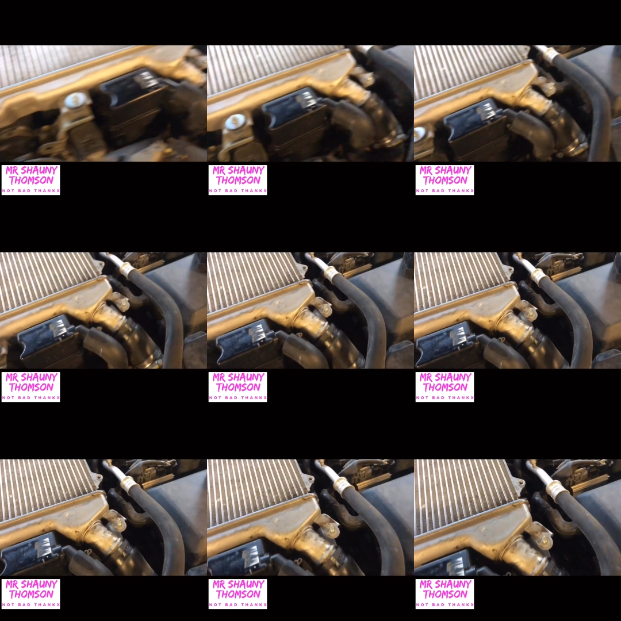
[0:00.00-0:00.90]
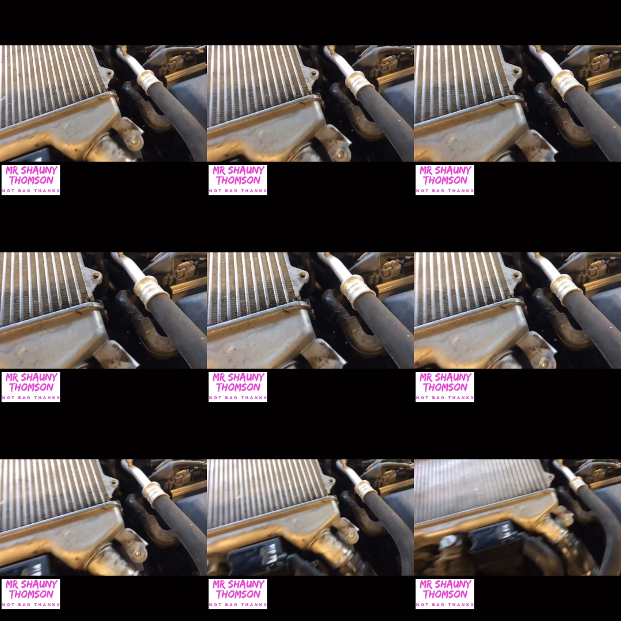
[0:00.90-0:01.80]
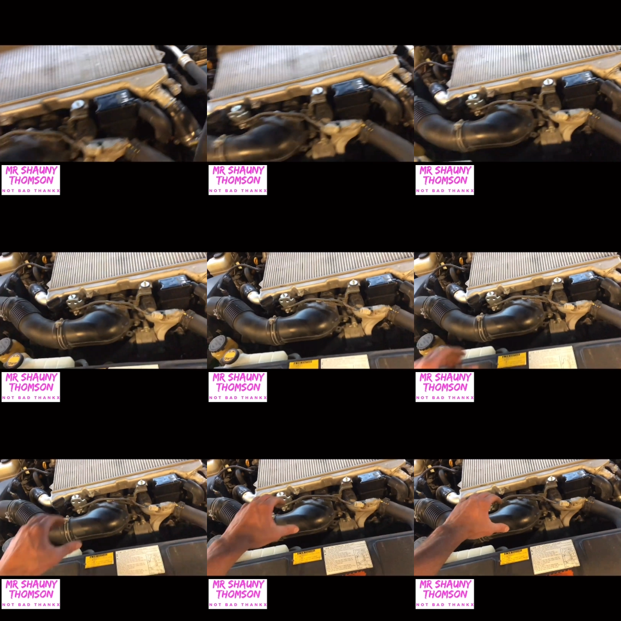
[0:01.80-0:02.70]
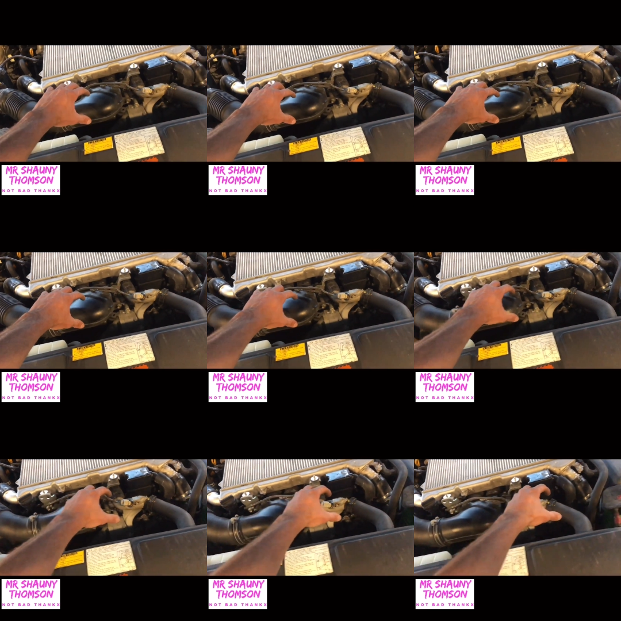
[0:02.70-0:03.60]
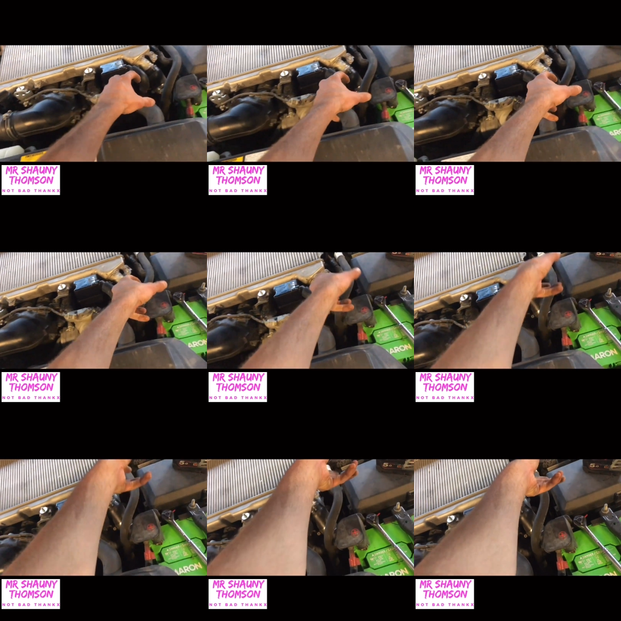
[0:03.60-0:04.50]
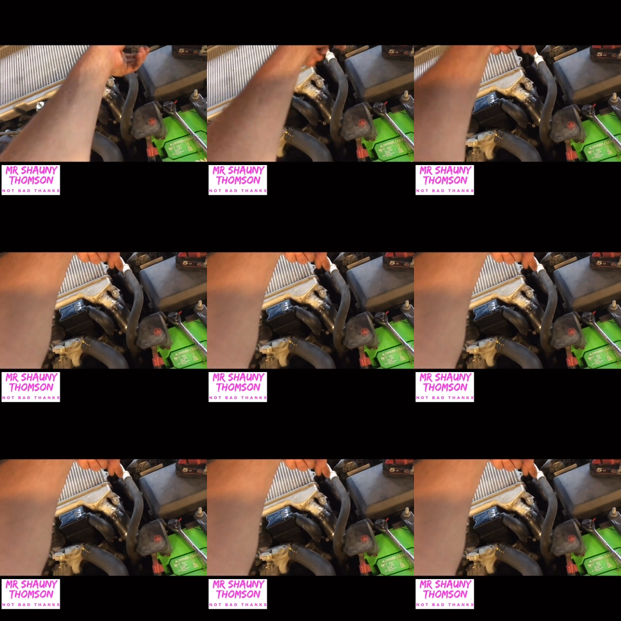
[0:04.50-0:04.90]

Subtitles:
Nobody's mouth can be seen.